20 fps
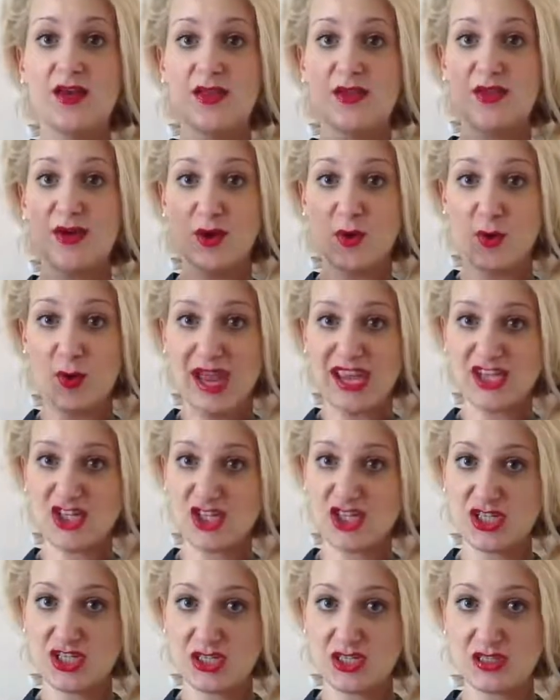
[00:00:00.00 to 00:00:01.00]
the
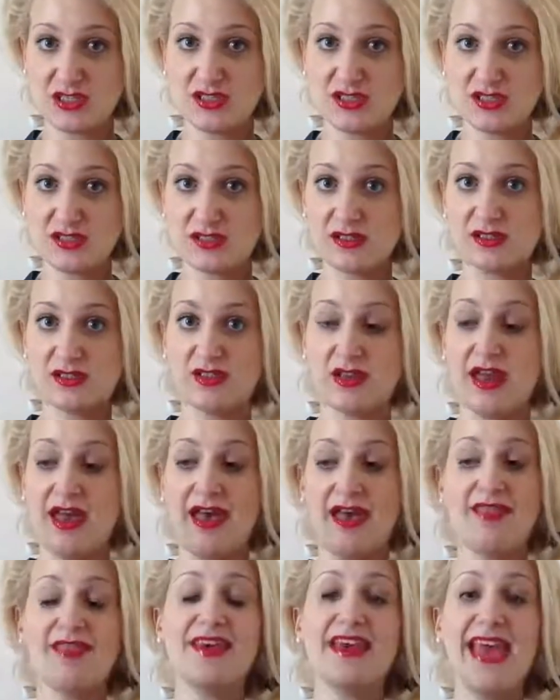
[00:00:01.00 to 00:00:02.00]
questions
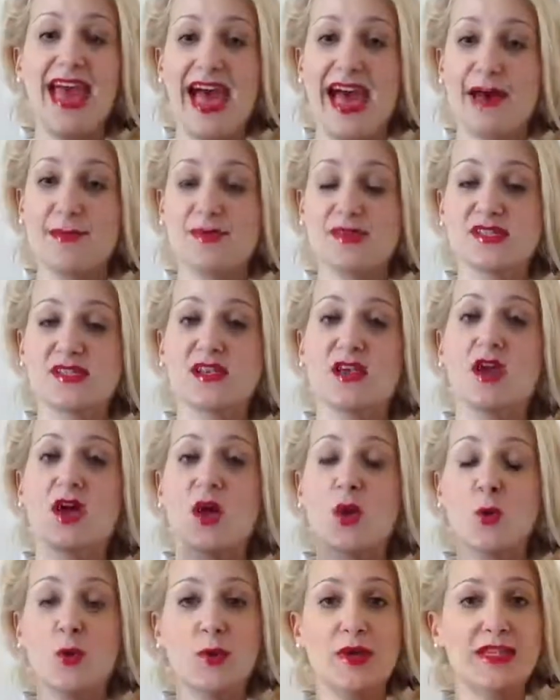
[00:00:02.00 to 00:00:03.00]
and the gaps
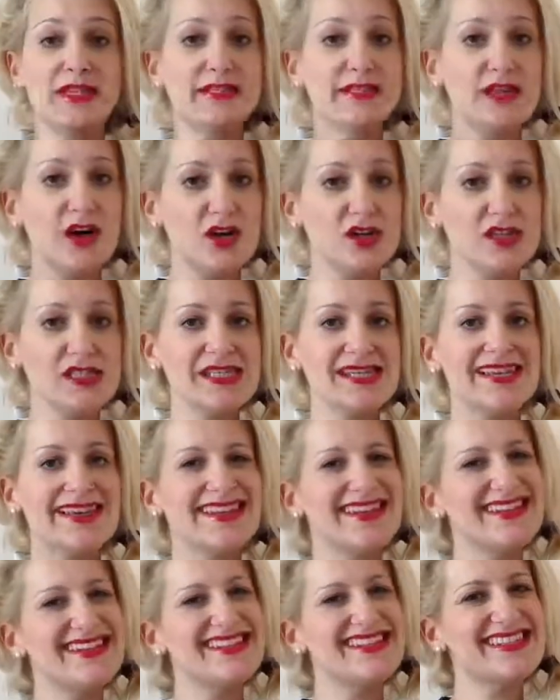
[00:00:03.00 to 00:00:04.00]
will not
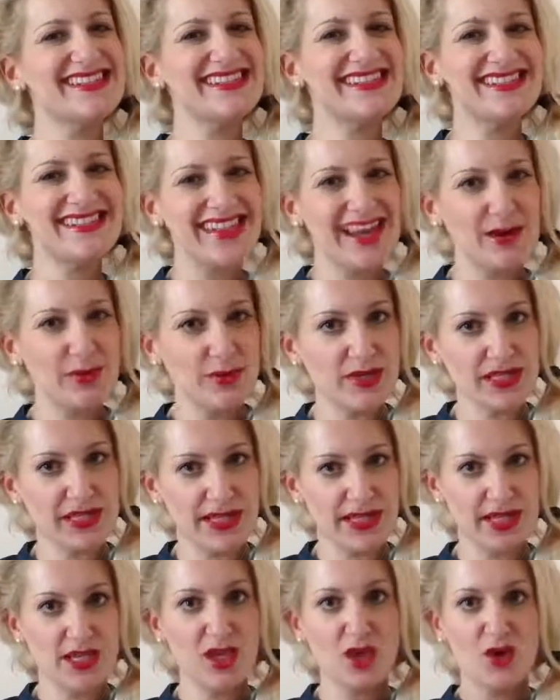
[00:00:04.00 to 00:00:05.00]

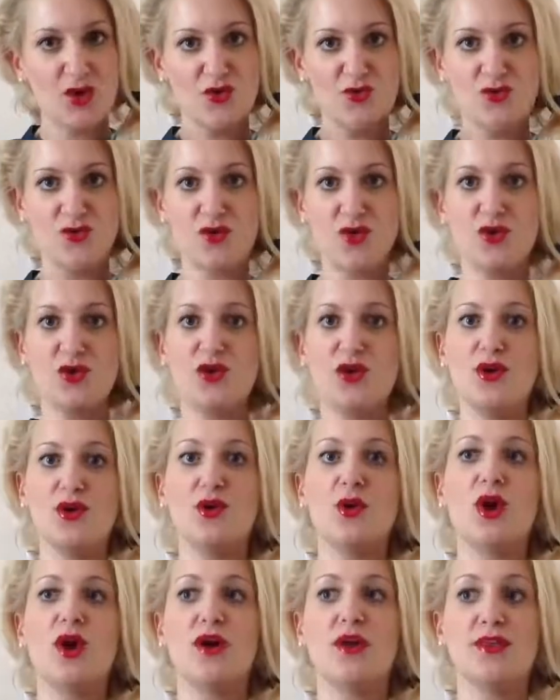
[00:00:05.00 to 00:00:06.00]
necessarily follow
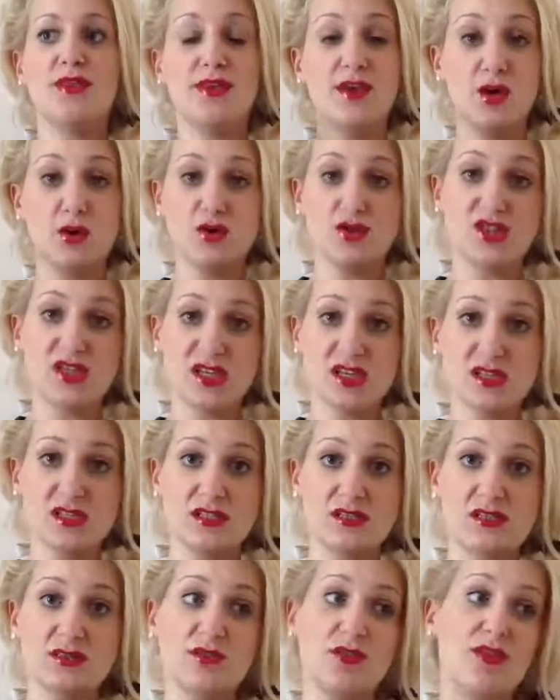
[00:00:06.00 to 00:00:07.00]
the order
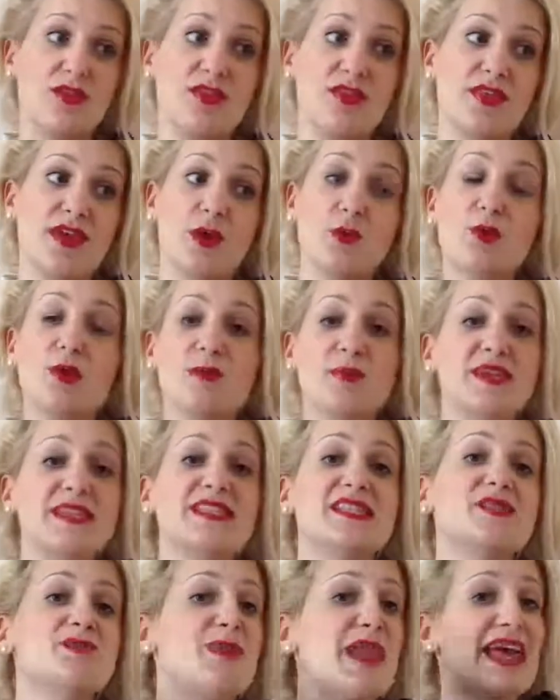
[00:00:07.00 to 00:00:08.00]
that they will be
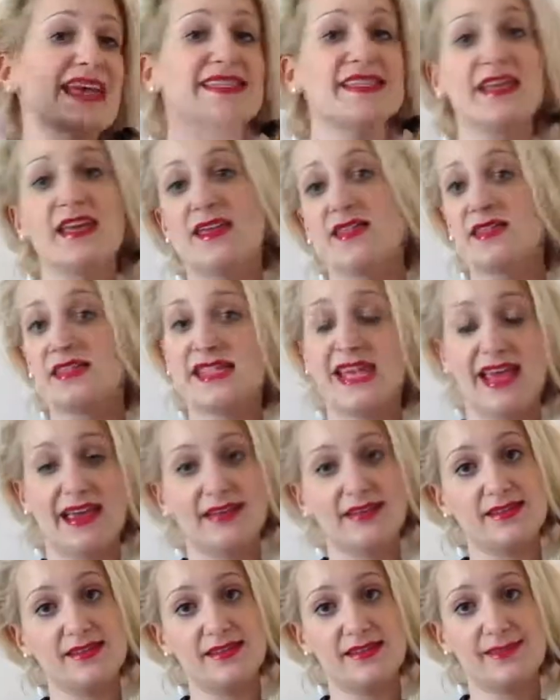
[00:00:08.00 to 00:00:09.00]
displayed in the
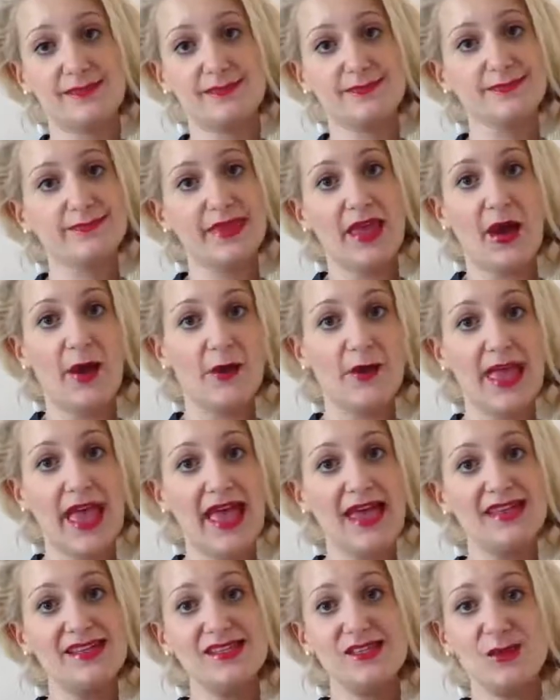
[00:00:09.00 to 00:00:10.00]
text.
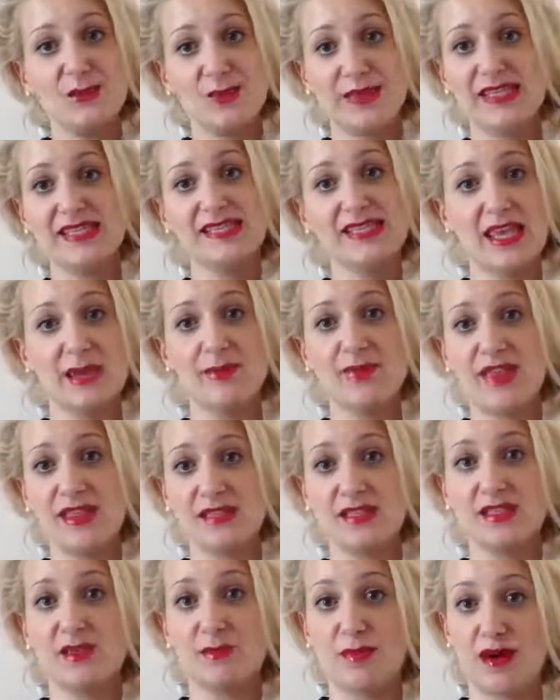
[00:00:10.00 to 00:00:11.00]
Okay, so please keep
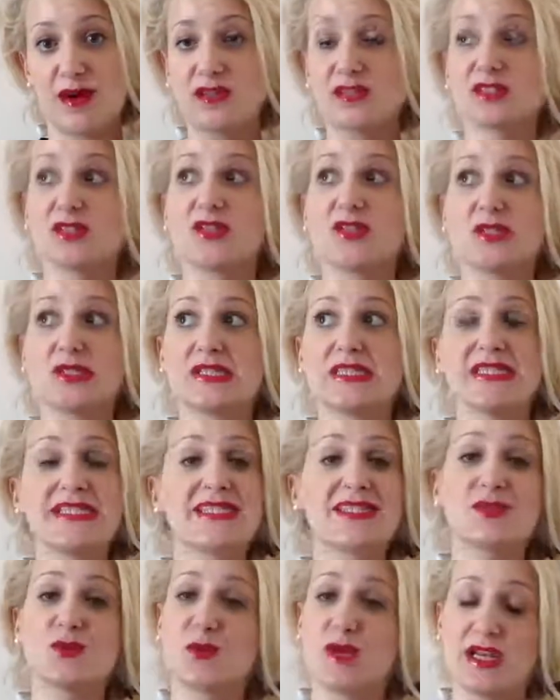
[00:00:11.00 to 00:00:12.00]
that in mind because this
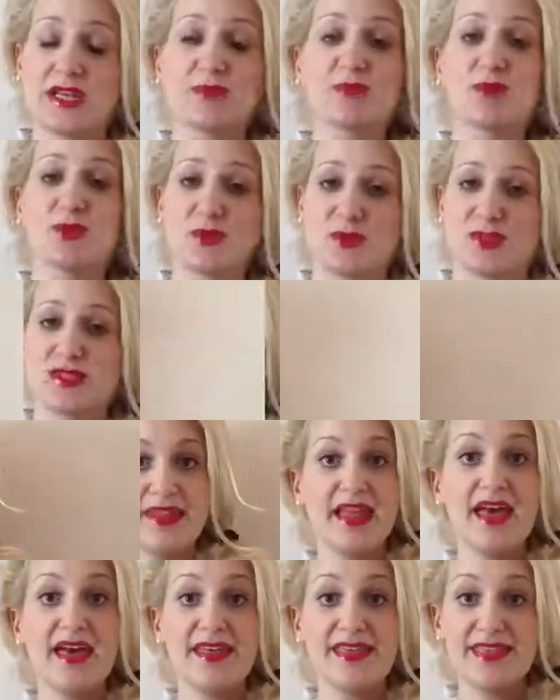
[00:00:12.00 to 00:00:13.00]
is really important.
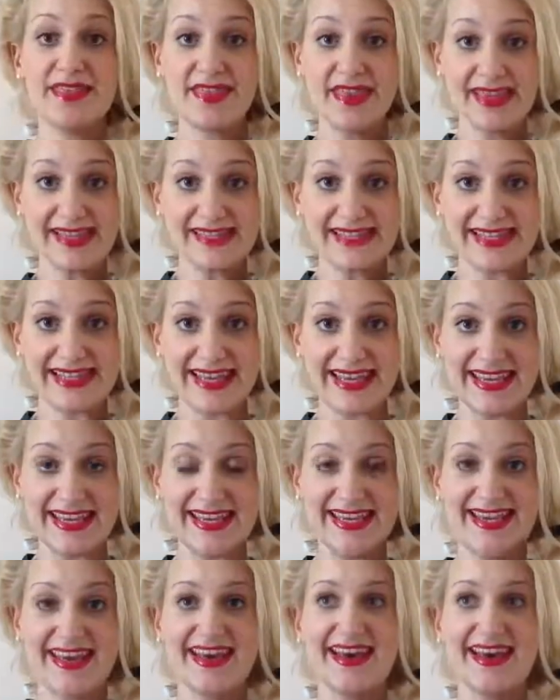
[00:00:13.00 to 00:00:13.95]
Thirdly,